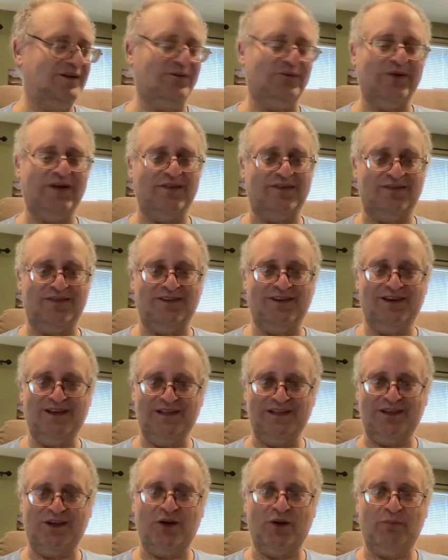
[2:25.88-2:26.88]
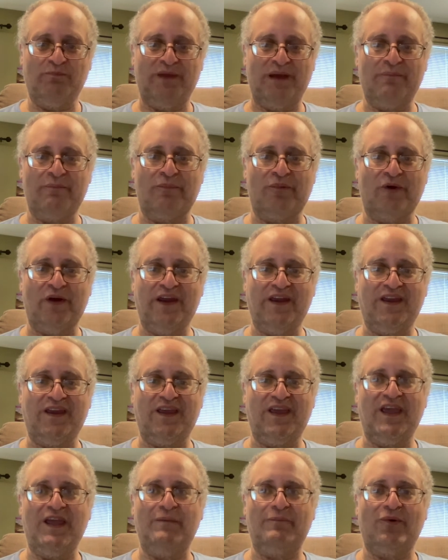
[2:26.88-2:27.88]
with the little membrane
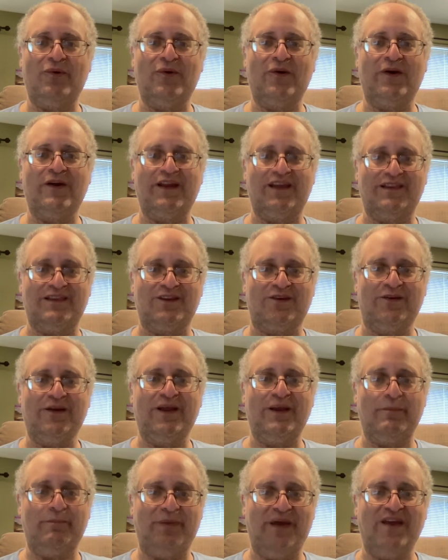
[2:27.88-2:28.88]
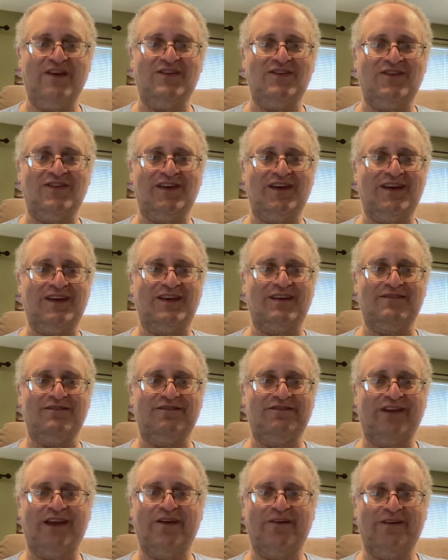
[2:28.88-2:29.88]
keyboard and learning BASIC and
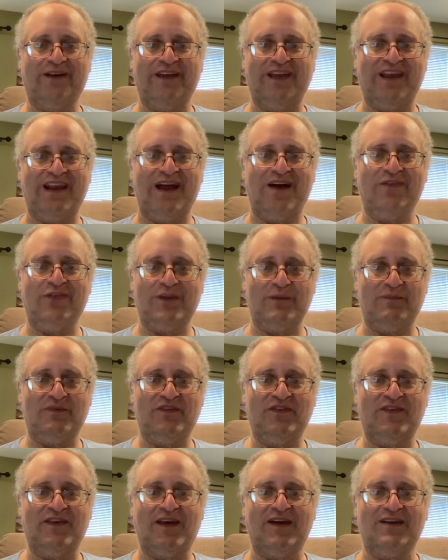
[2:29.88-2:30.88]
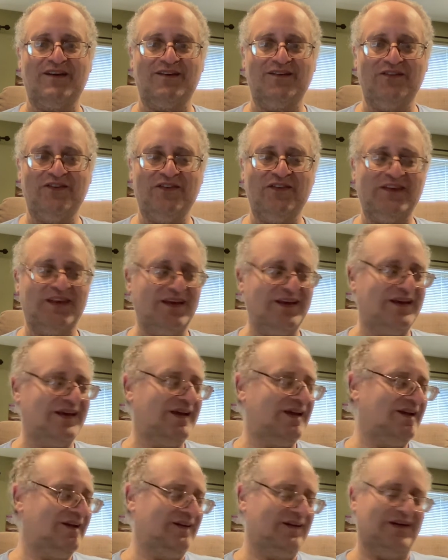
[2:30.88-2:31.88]
figuring it out themselves.
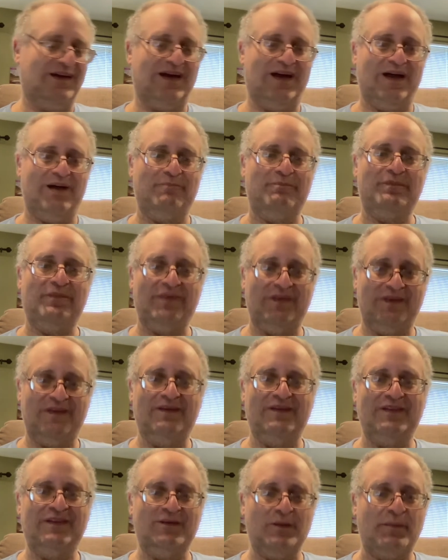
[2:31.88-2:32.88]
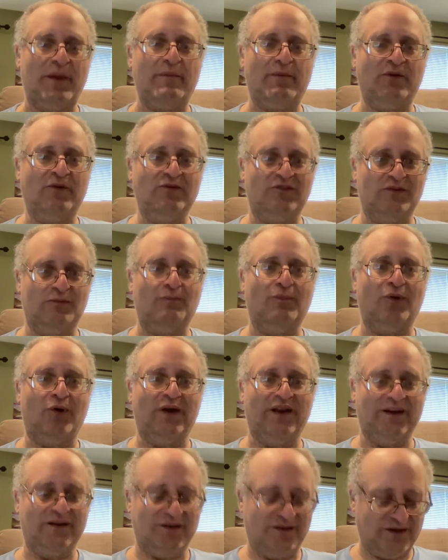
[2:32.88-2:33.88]
Um, the, the, people who just
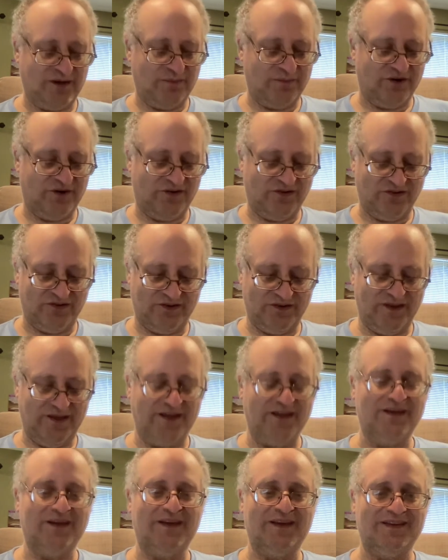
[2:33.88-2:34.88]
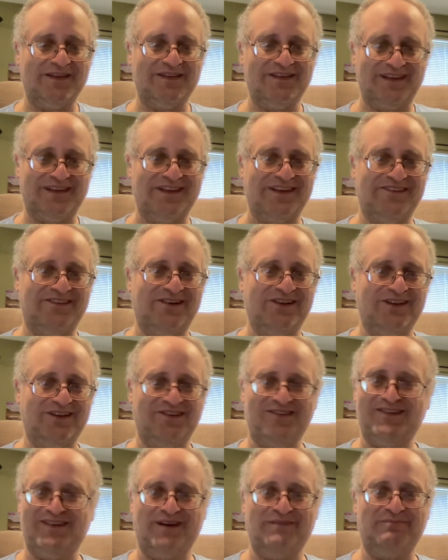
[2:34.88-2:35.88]
bought it commercially, all
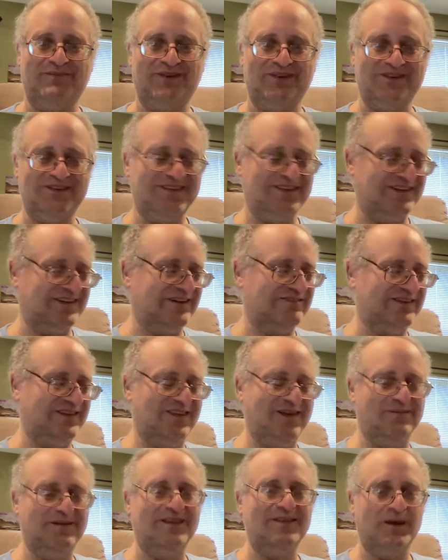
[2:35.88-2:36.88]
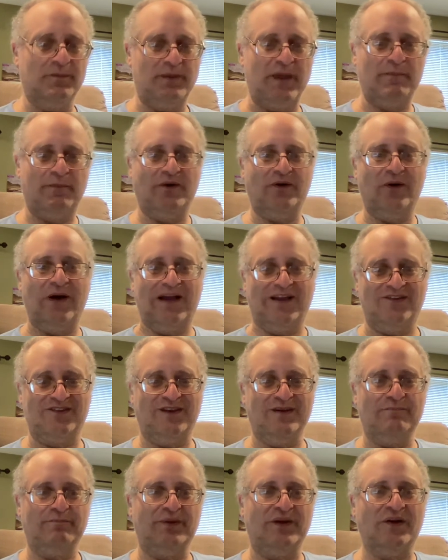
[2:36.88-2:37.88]
assembled and everything, but the people who
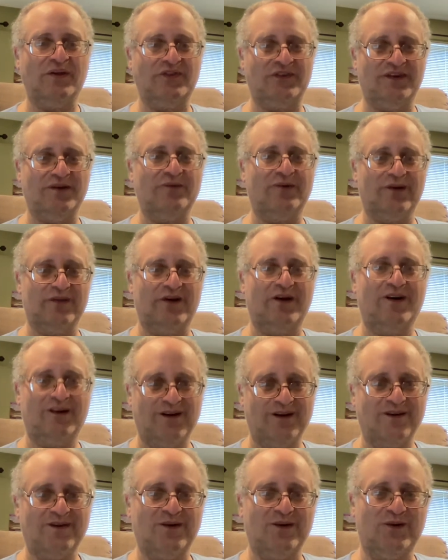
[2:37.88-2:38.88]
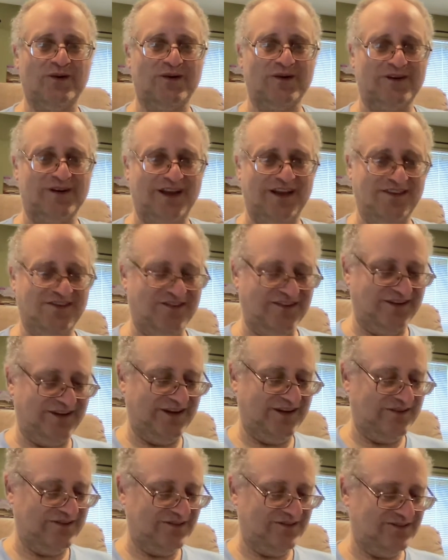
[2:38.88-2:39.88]
actually built it were the hardcore
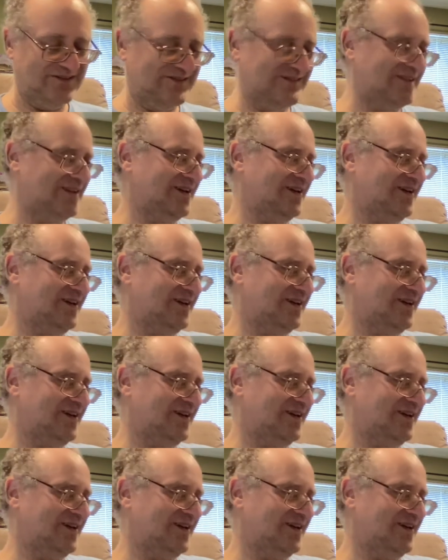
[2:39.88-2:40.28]
engineers.